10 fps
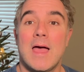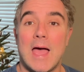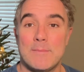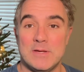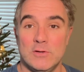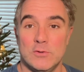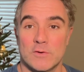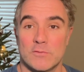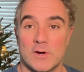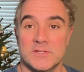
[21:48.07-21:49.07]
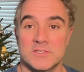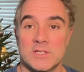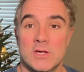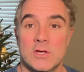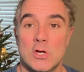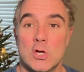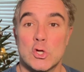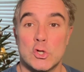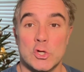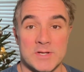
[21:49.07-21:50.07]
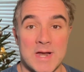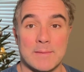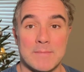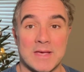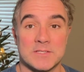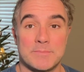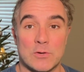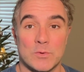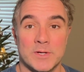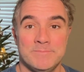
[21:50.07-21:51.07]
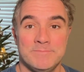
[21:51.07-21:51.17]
Happy New Year, friends. Good night, Massapequa.